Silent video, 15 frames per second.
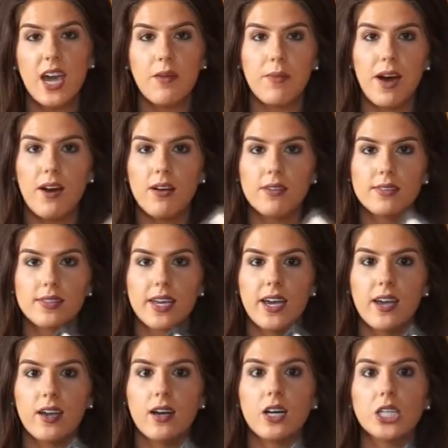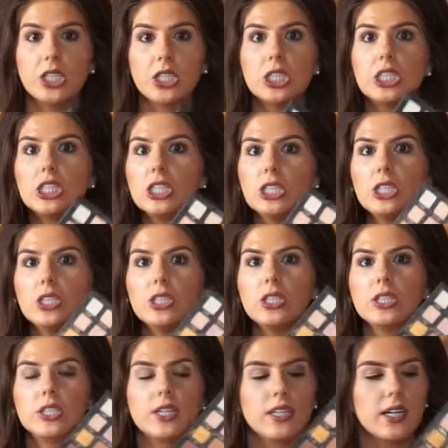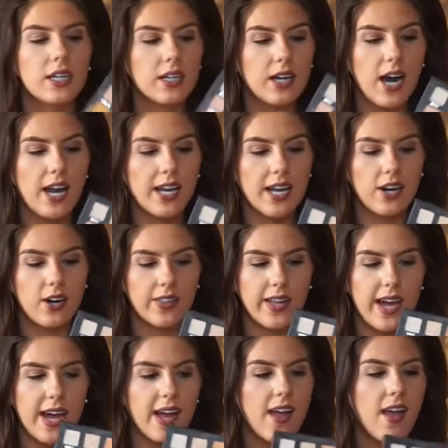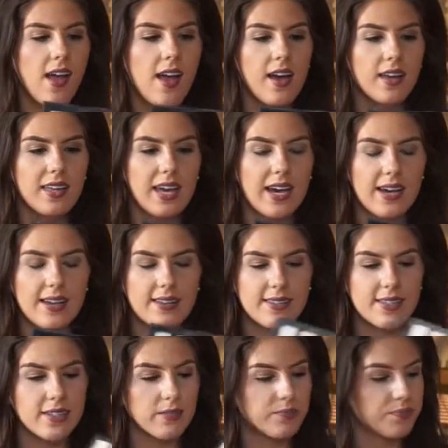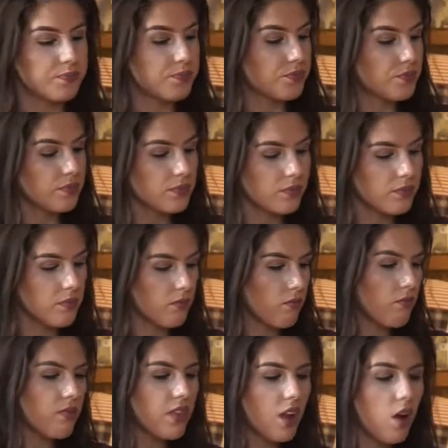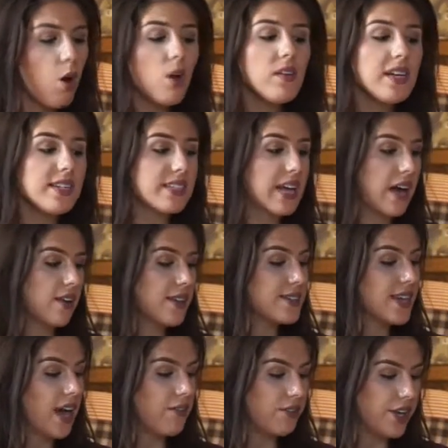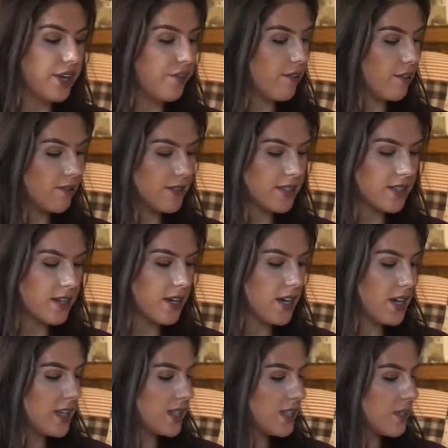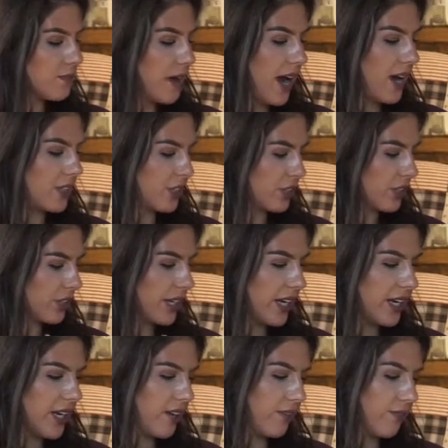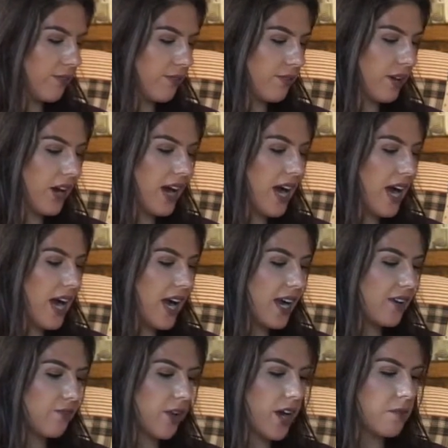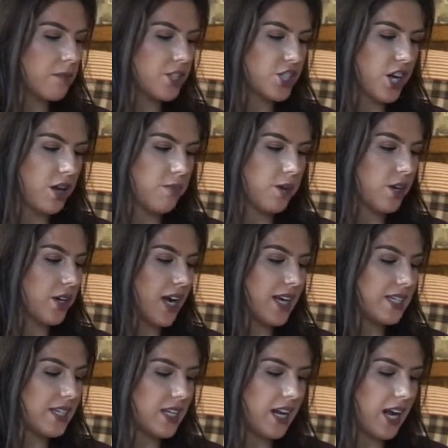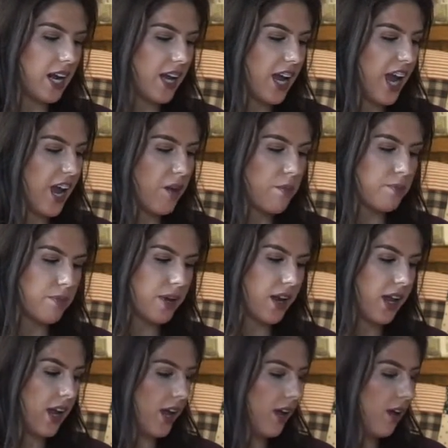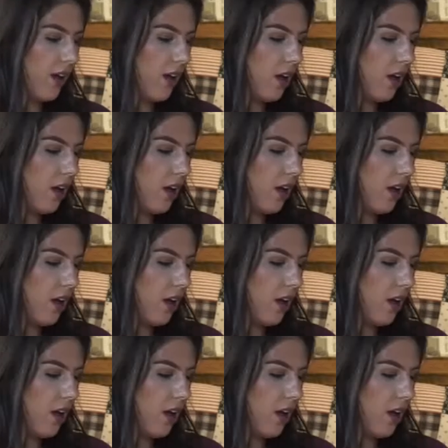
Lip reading: came out, I was like, oh, gotta get on that. Because all these colors I've used, Smash Leaf, Fried, Rammer Jammer, 1988, Biddy.